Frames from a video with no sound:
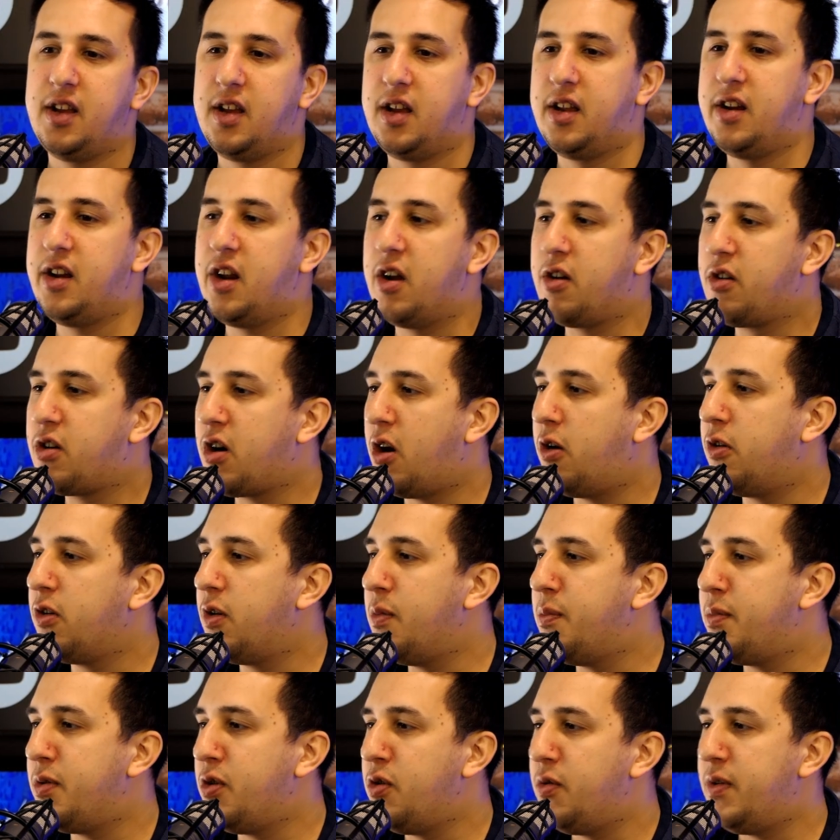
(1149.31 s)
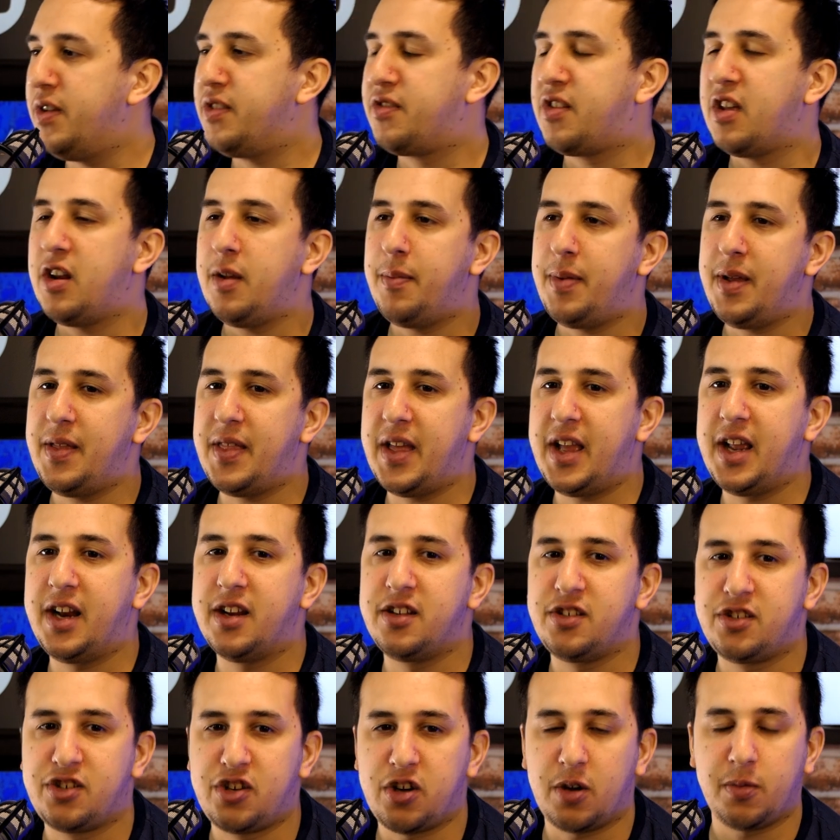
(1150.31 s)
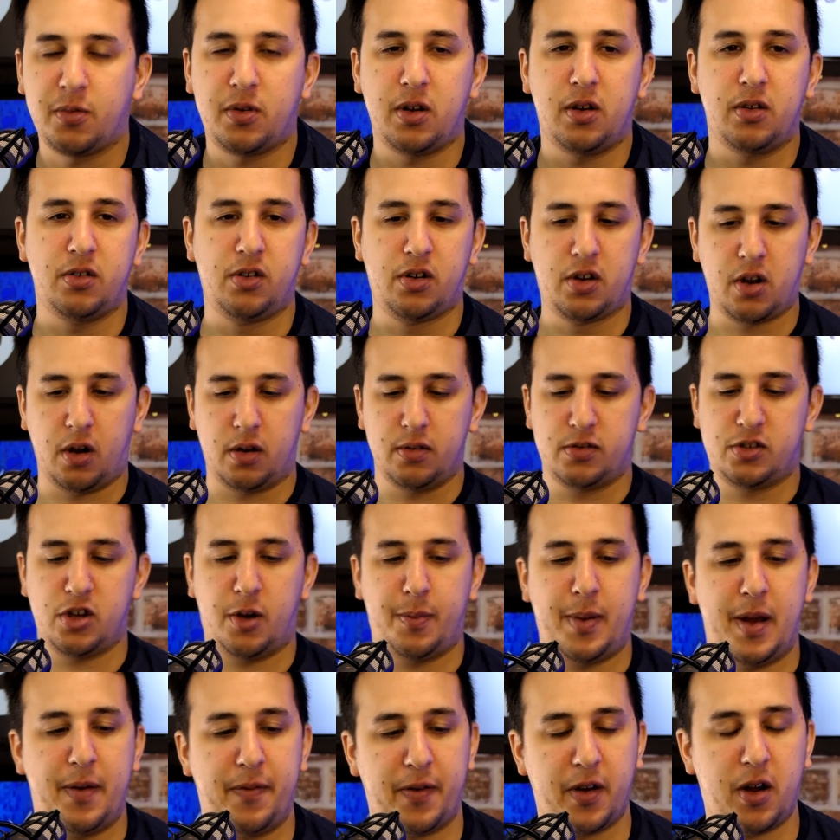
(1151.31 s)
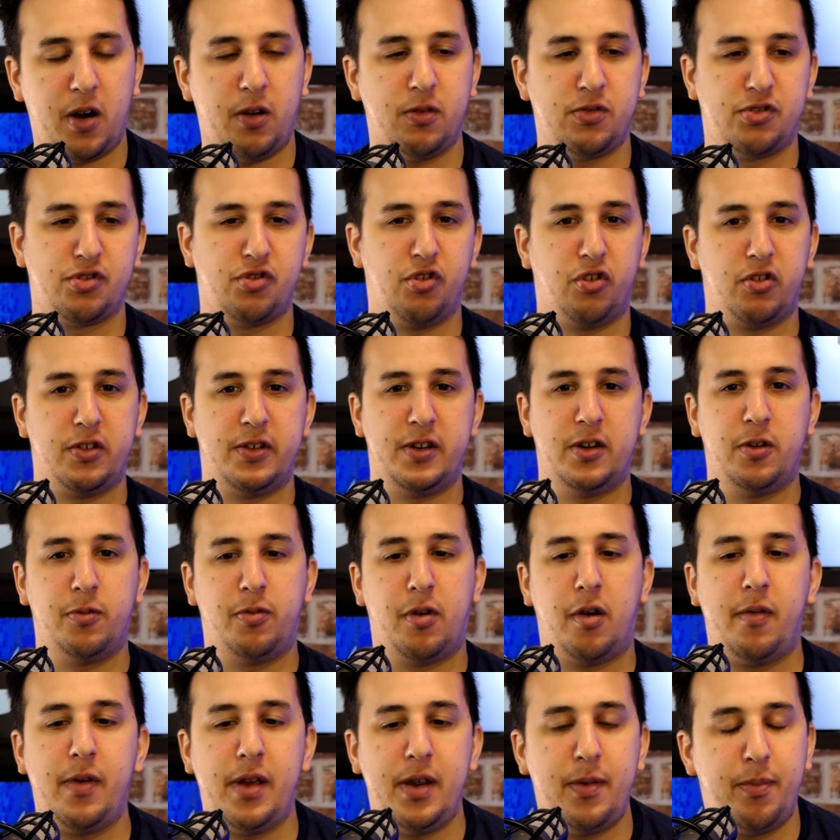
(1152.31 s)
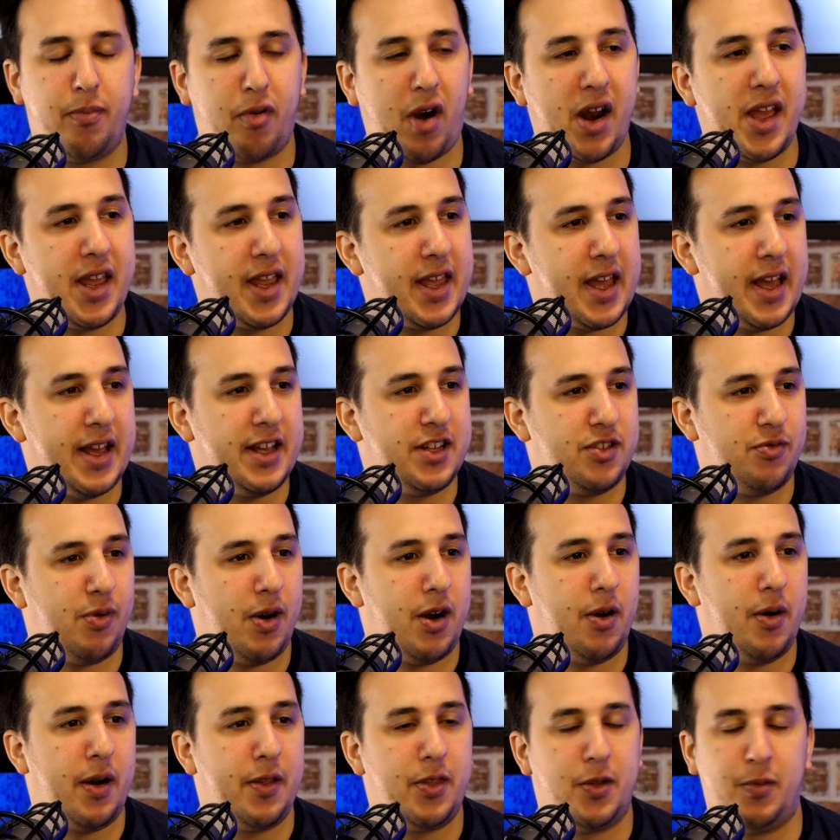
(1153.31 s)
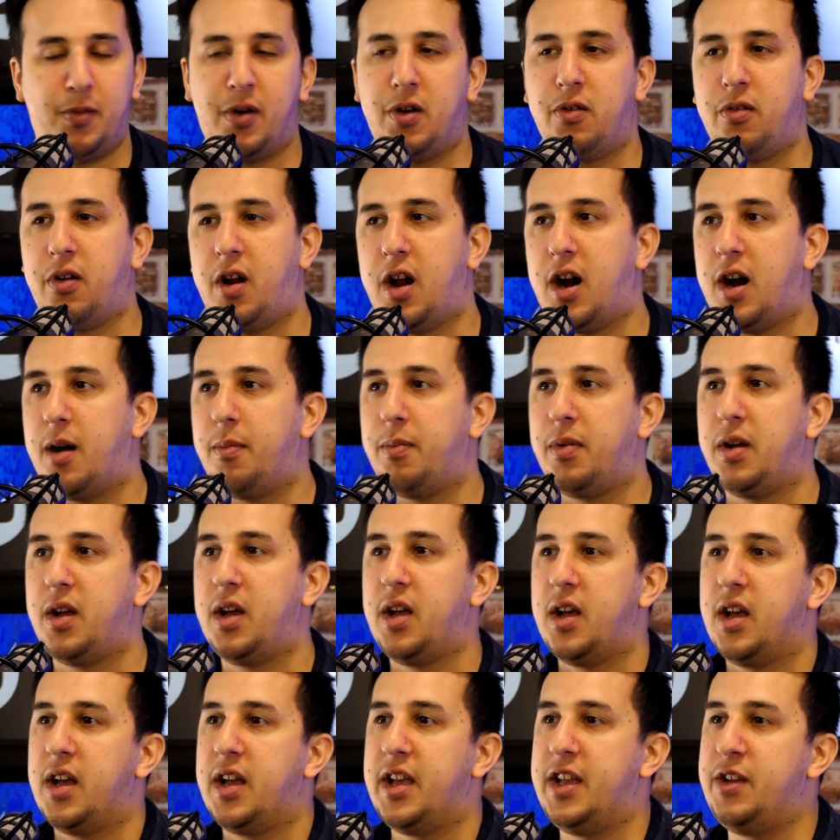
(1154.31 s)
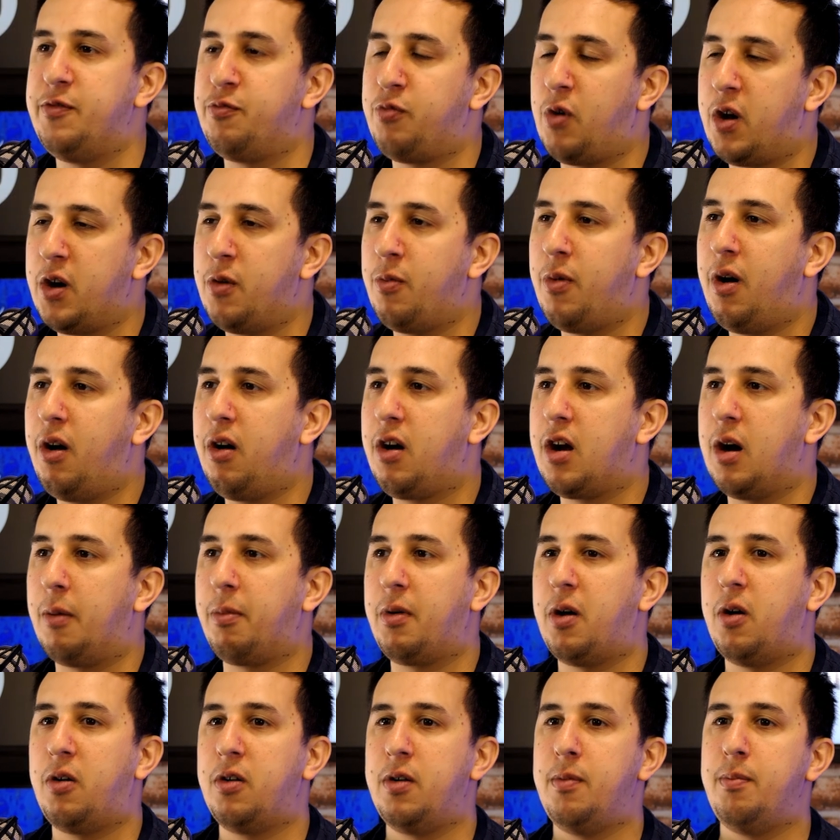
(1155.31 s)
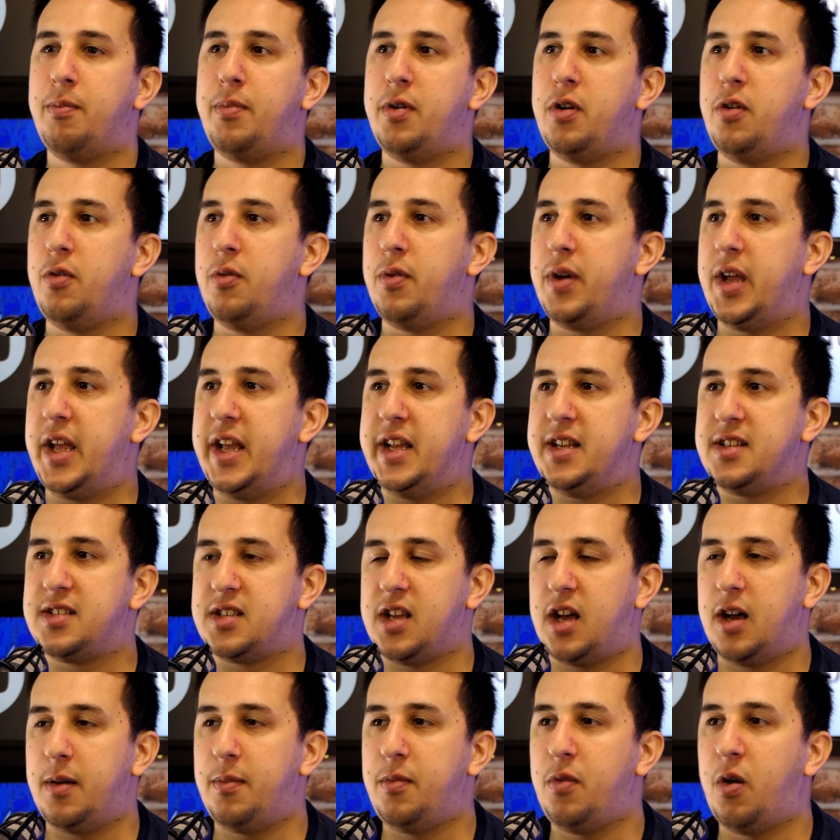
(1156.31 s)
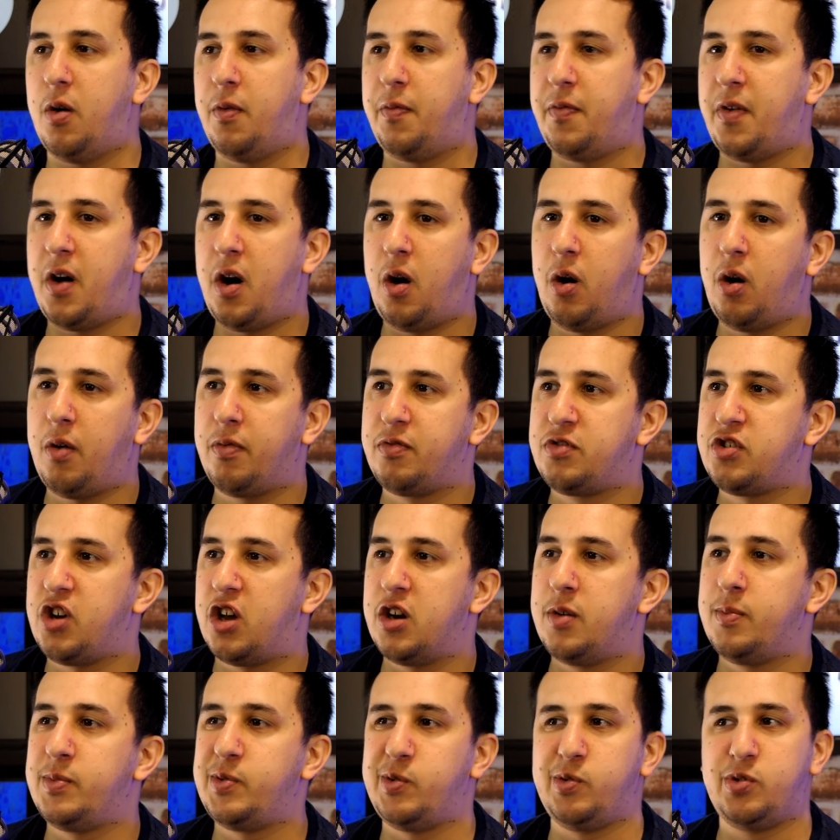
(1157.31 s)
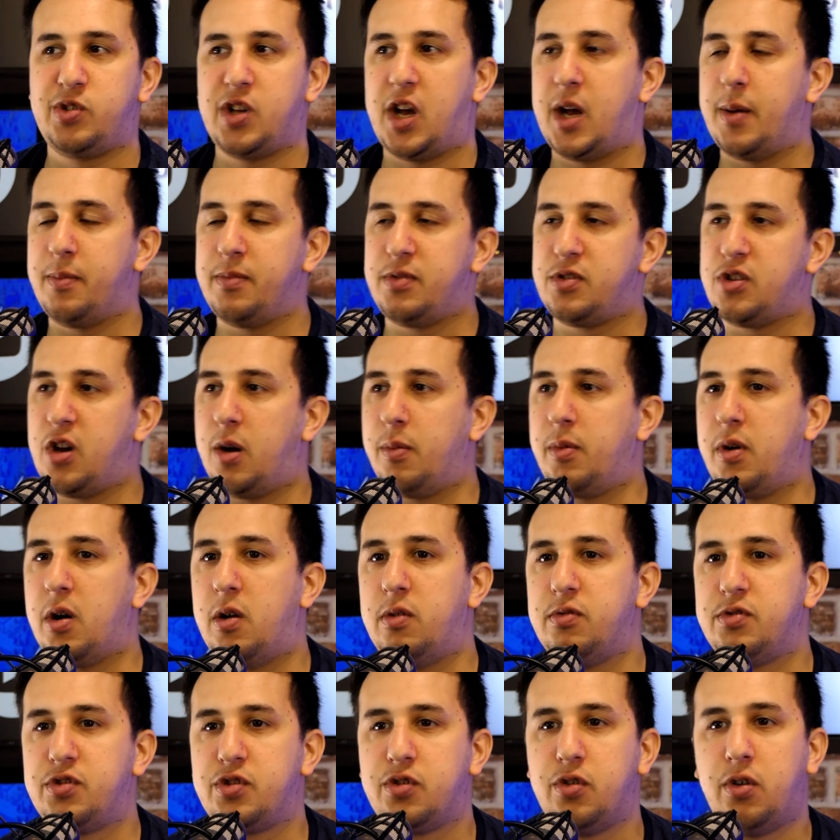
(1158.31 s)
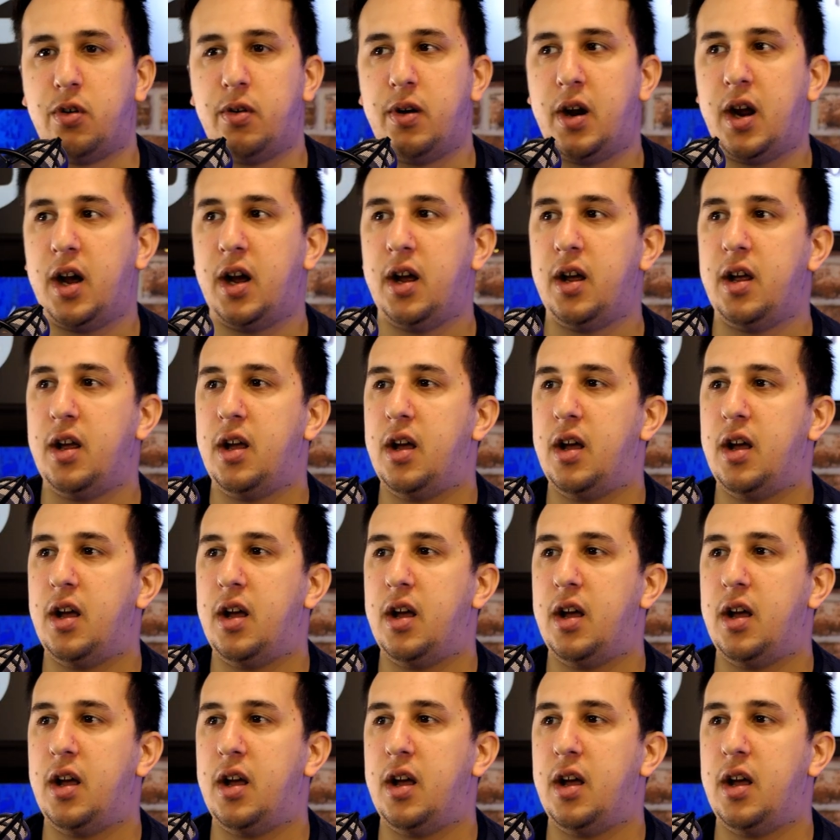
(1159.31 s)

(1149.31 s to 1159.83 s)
You know, Golden Boot, he's going to be the England's top, top ever goal scorer. He'll probably break it as well at the World Cup. He's won a World Cup Golden Boot. He's um, not far off Tottenham's all-time top goal scorer.